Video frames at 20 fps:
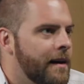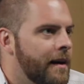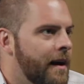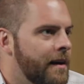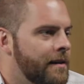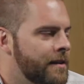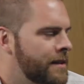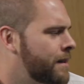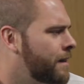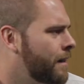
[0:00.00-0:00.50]

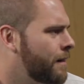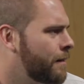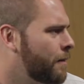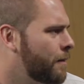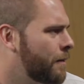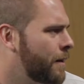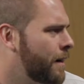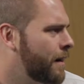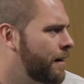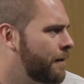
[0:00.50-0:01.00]
Hutchison, or
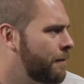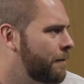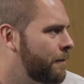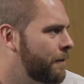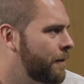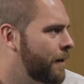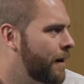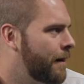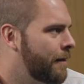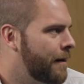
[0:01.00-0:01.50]
where,
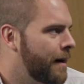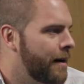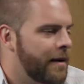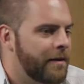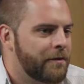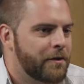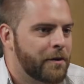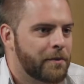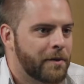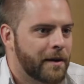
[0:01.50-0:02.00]
mm-hmm. where,
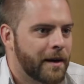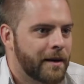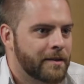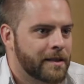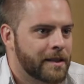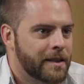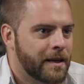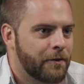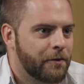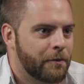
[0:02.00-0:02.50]
however you
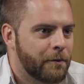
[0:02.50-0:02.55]
pronounce it,